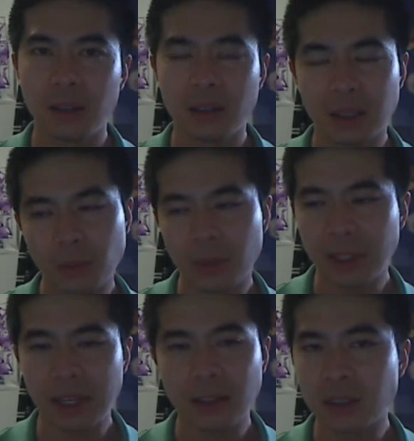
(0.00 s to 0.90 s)
somewhere in the
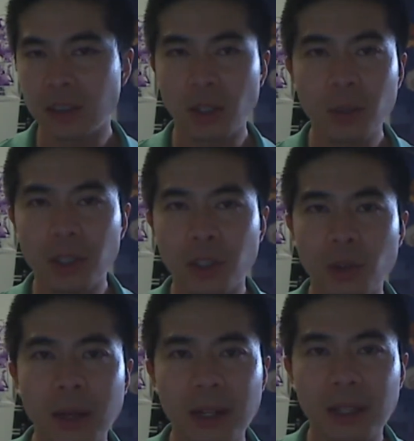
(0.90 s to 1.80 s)
house, and nobody knew
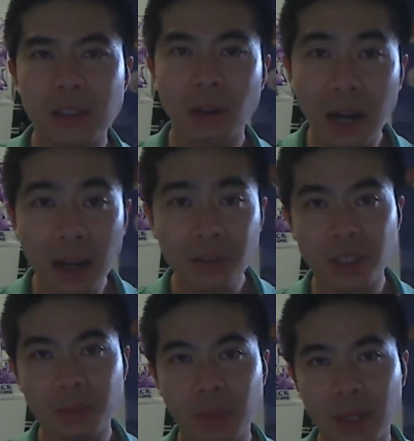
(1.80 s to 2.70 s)
about it until after
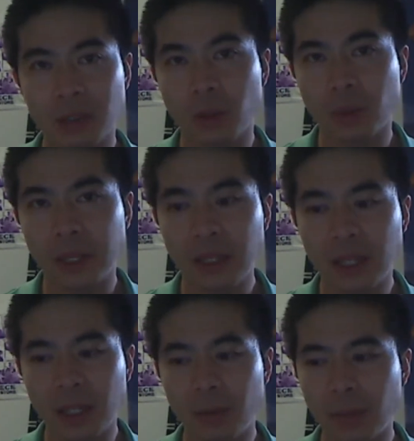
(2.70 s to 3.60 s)
she passed away.
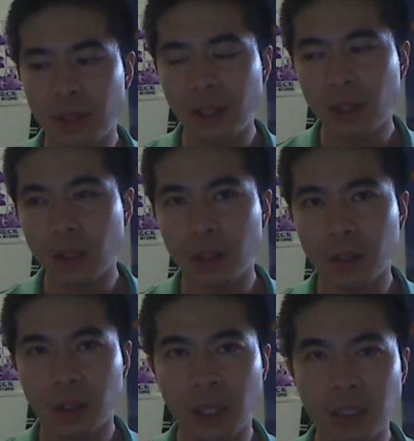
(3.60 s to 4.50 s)
I think
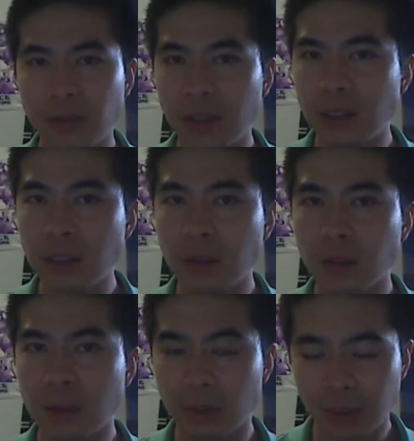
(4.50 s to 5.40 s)
her kids found it
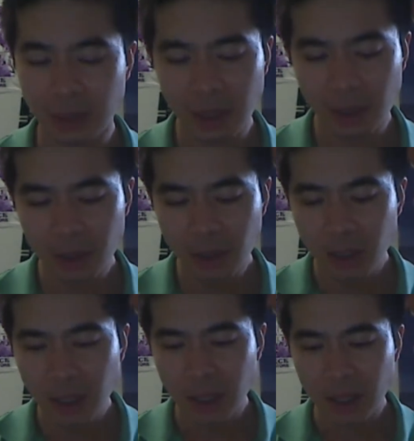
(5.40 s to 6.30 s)
or something like that,
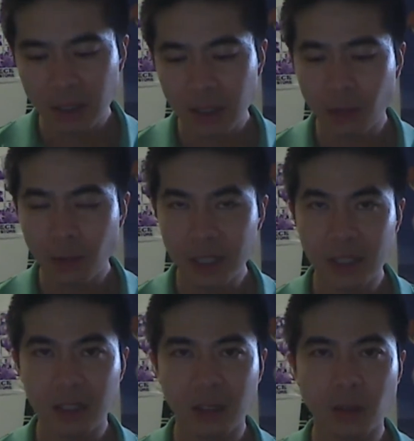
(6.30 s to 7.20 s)
and then they read
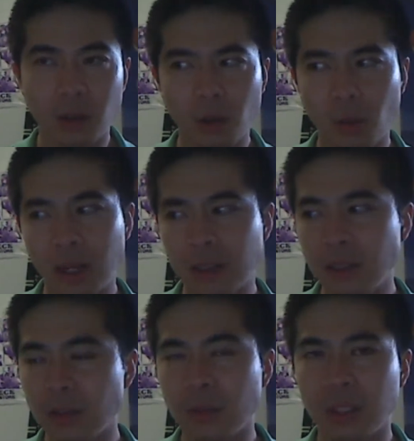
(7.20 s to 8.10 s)
it and they thought, oh wow, this
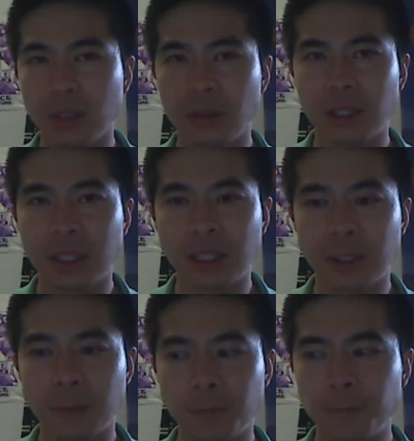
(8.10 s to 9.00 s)
is really good.
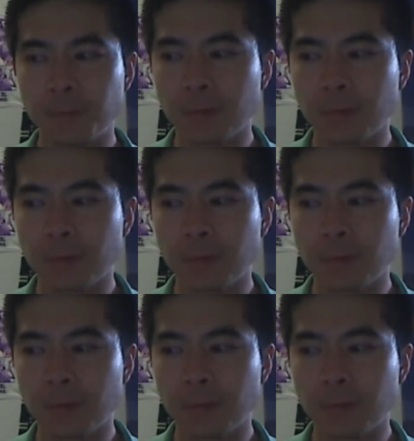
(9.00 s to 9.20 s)
And